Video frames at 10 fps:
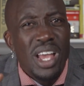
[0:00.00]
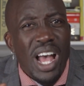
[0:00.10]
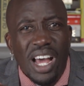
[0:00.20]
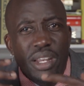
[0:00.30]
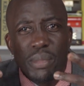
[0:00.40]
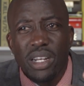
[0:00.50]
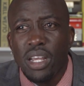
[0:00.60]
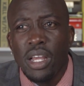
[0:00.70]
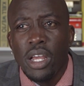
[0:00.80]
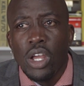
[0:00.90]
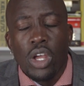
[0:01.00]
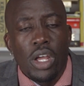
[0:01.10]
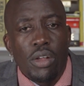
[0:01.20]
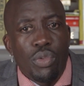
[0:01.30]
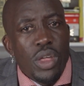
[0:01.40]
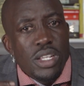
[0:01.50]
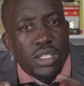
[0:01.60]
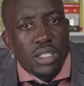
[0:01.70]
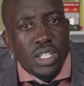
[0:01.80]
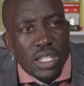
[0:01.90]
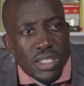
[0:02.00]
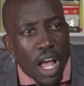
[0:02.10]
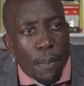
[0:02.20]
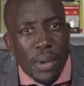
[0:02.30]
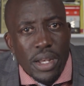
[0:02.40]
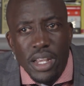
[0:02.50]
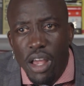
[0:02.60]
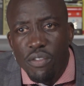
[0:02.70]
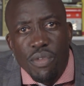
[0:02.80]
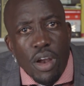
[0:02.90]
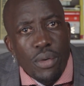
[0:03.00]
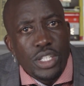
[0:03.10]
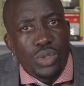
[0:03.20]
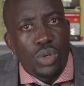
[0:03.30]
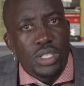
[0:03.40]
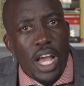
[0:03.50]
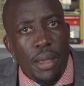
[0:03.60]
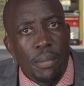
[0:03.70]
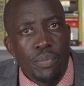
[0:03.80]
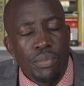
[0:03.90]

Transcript: And I mean, this just happened in a very short time,